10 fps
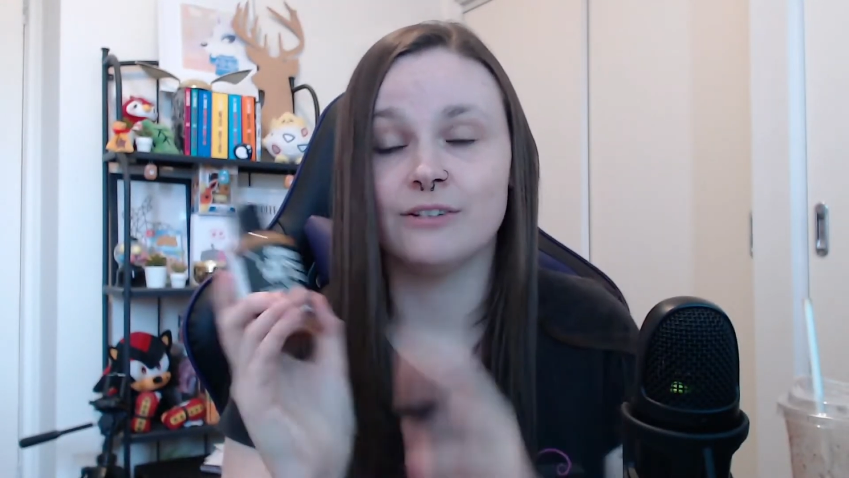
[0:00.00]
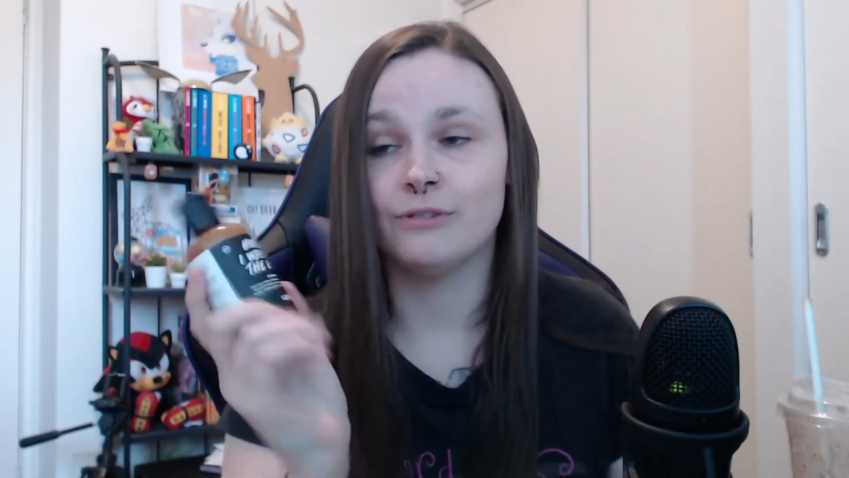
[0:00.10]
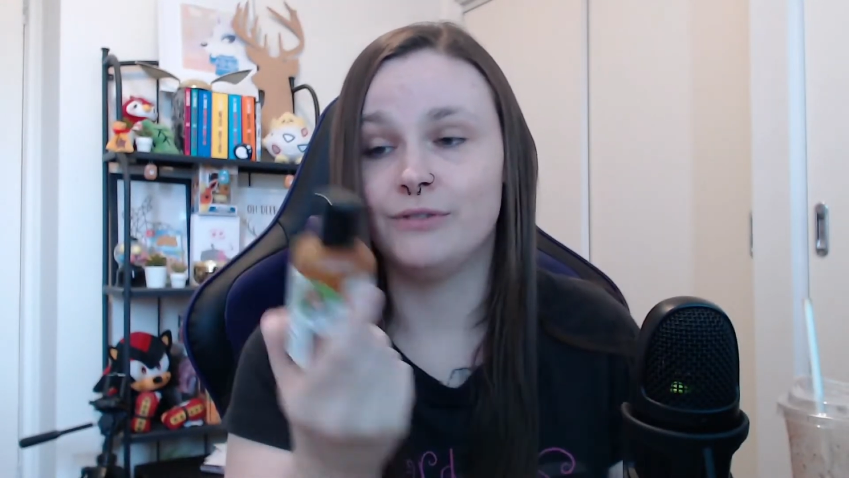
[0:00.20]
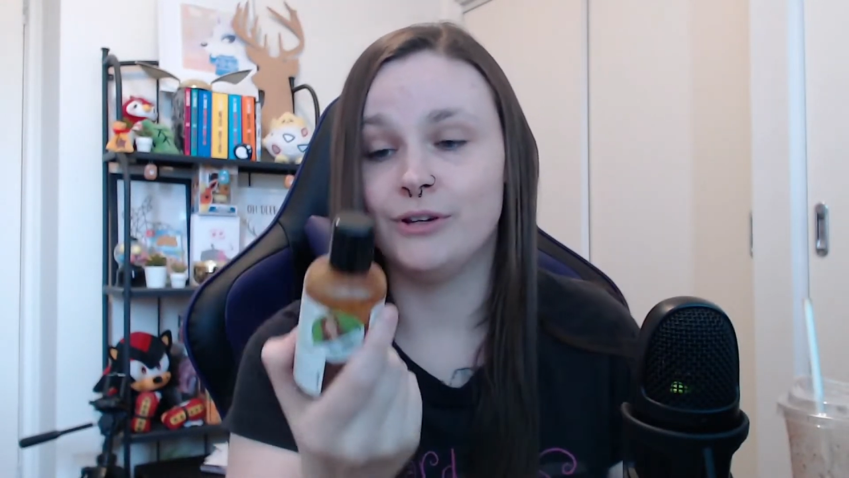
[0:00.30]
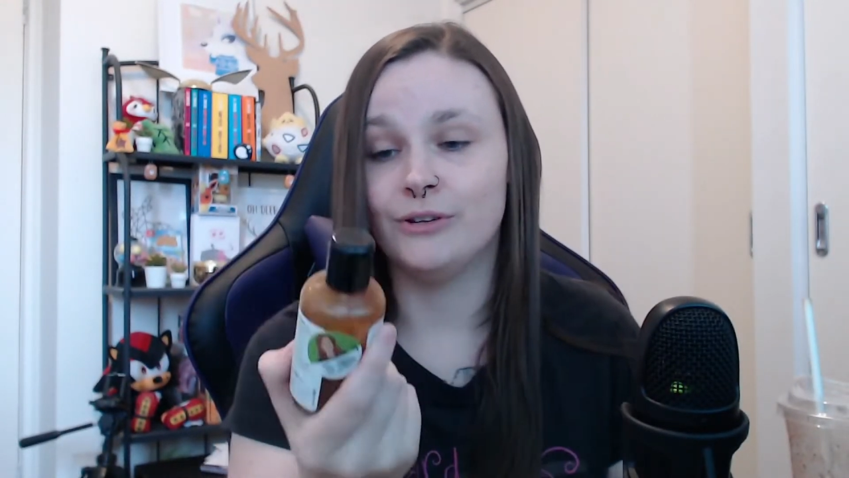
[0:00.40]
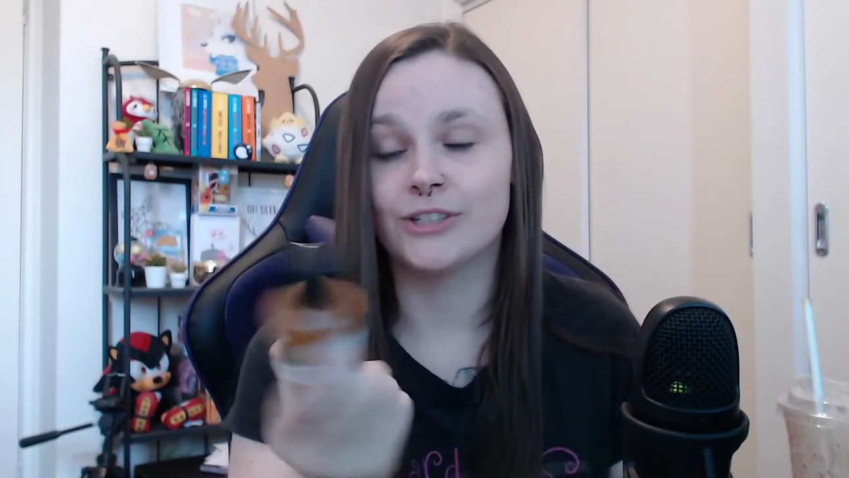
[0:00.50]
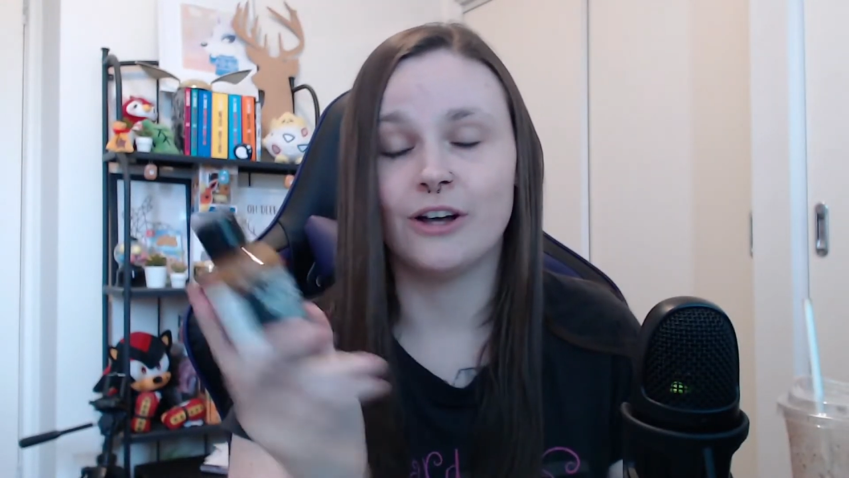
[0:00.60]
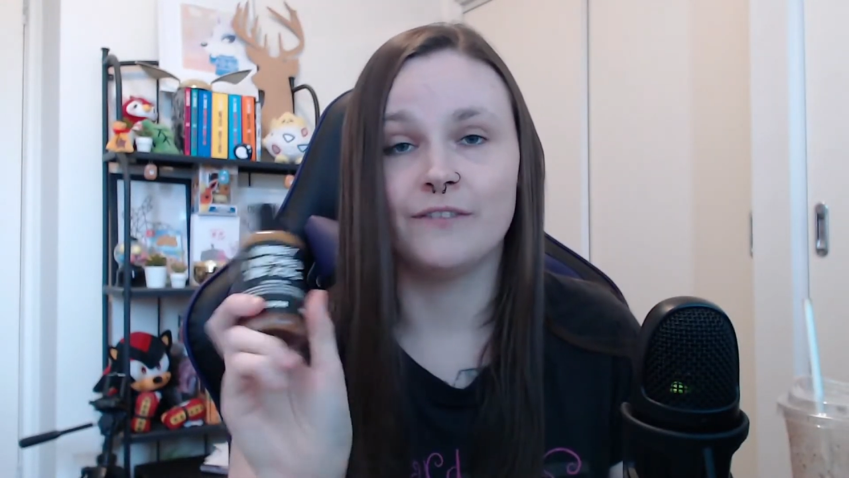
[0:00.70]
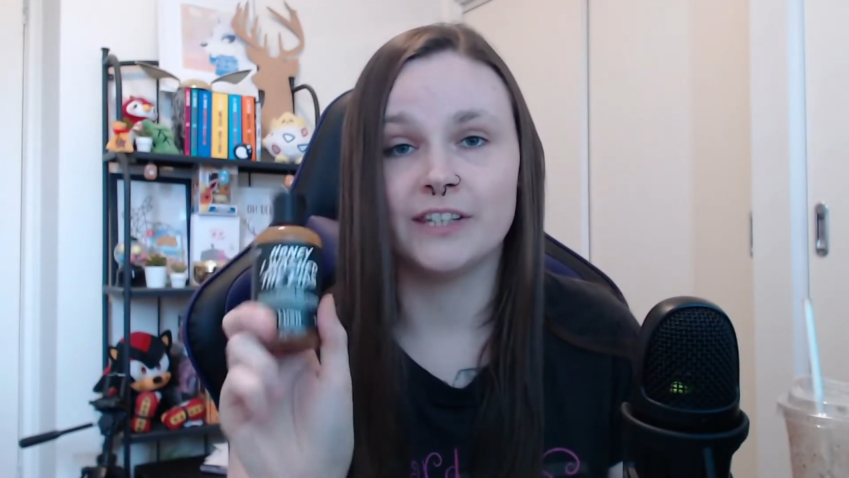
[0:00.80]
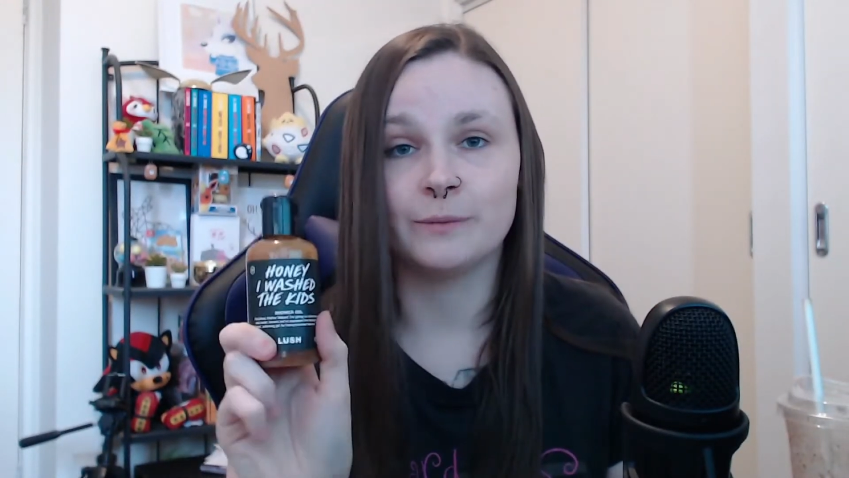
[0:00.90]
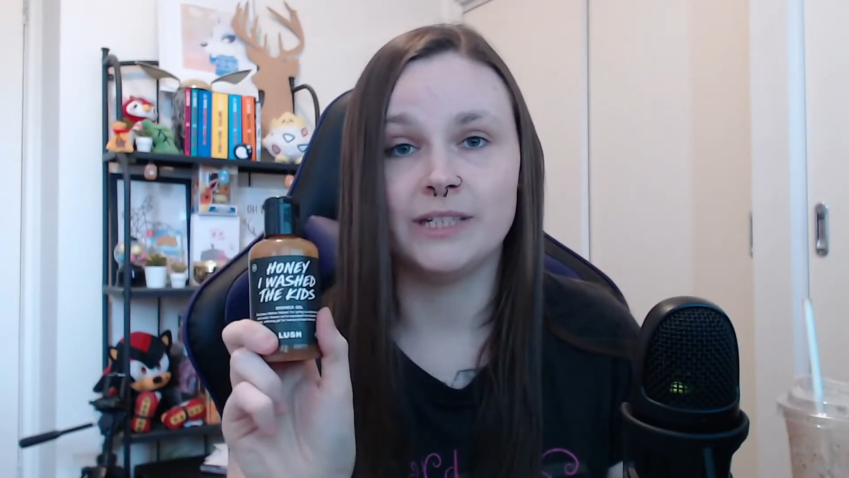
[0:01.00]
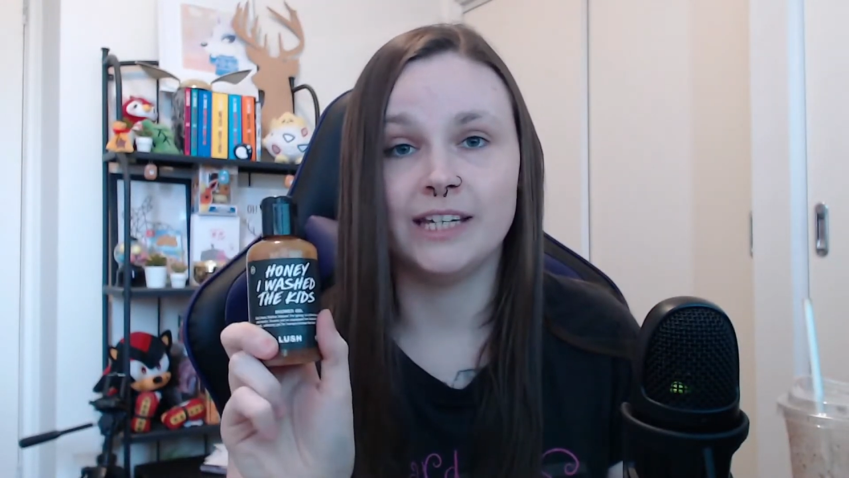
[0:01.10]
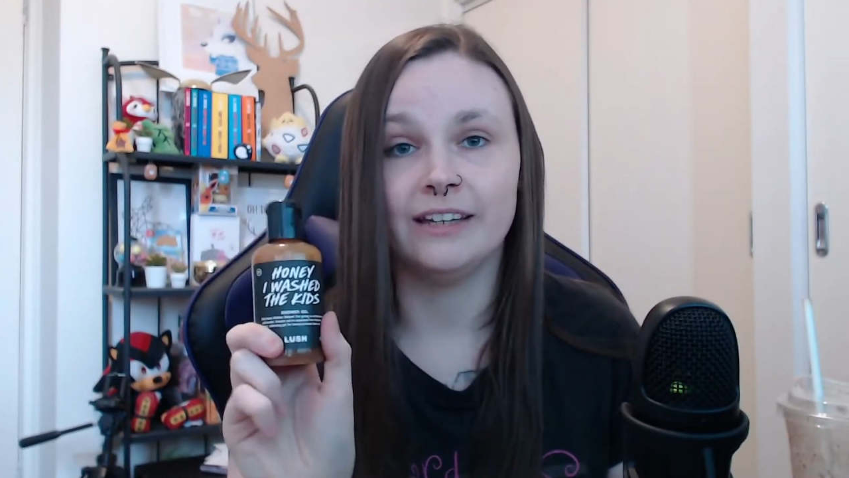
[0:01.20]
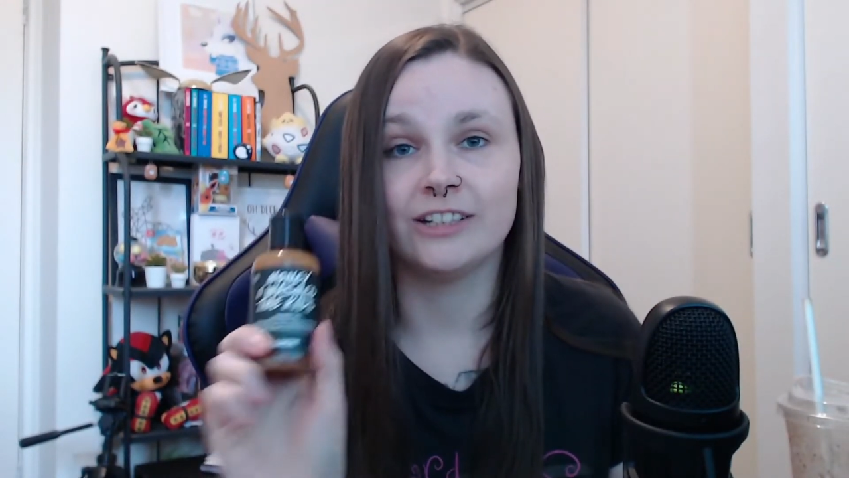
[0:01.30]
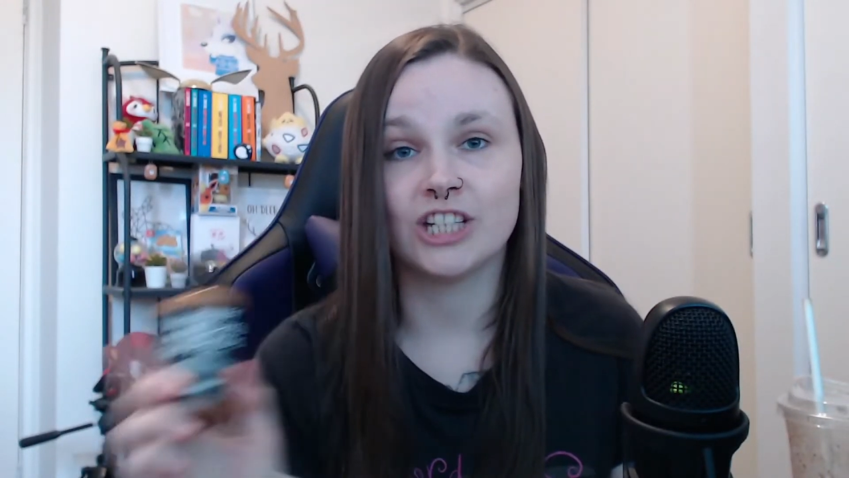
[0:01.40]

reviews of this particular